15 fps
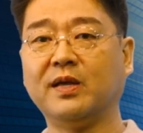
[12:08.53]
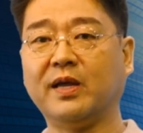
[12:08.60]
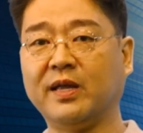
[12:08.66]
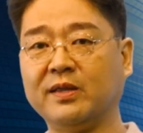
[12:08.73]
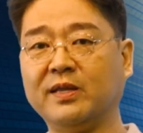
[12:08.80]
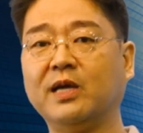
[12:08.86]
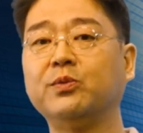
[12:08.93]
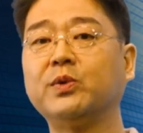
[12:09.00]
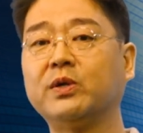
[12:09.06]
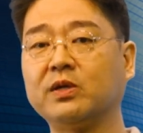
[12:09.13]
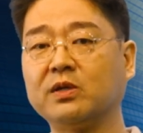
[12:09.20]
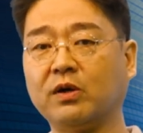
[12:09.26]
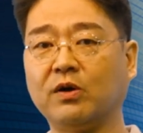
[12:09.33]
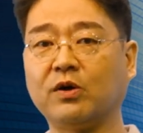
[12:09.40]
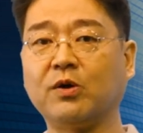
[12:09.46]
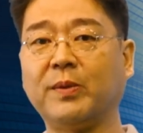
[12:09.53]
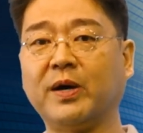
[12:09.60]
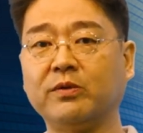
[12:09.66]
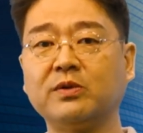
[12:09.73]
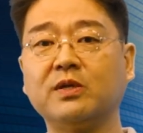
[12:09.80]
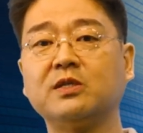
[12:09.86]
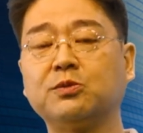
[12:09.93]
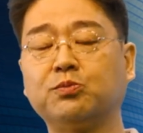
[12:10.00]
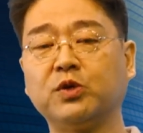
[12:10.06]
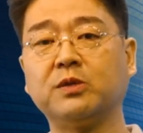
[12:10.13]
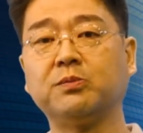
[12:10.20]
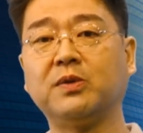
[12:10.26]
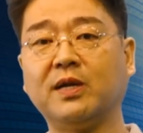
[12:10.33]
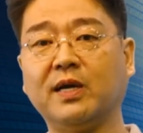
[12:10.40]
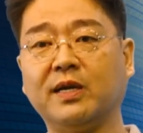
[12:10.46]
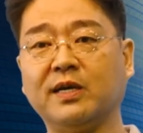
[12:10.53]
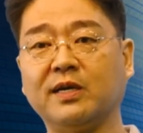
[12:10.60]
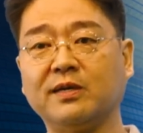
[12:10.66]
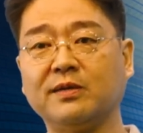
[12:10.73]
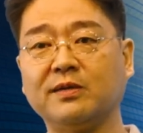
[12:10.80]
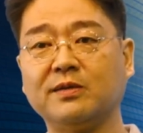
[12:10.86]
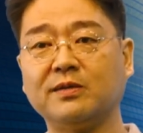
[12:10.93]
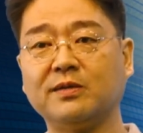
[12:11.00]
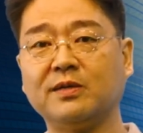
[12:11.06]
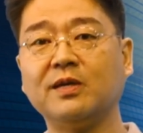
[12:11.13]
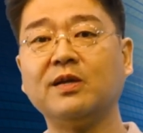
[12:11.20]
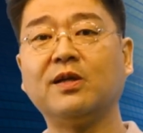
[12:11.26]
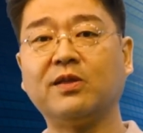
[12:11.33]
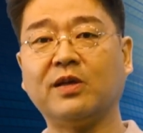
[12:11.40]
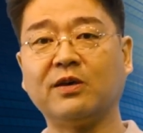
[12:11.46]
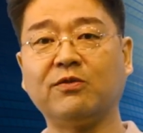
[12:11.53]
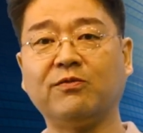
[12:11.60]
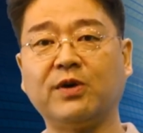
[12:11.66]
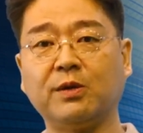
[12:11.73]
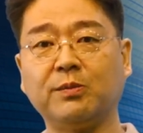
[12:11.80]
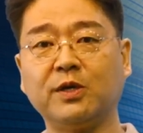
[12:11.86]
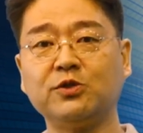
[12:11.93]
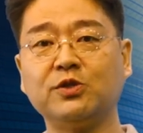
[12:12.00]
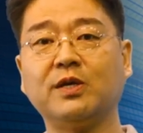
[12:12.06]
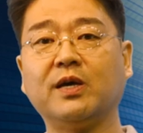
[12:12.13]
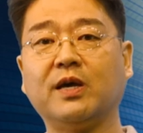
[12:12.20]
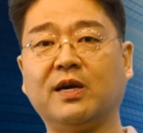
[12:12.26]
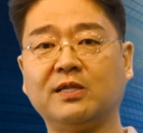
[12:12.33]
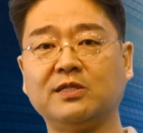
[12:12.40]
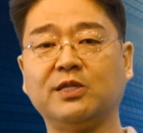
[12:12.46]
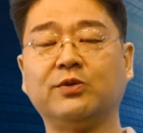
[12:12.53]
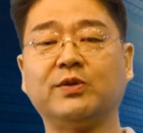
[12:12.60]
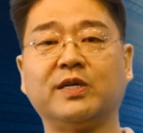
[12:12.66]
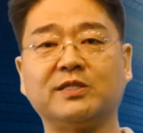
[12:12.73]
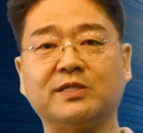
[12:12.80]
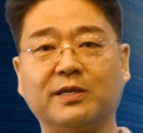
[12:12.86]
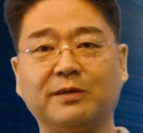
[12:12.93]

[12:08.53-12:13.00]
and then we're going to talk about sprint planning. Thank you very much, and I'll see you next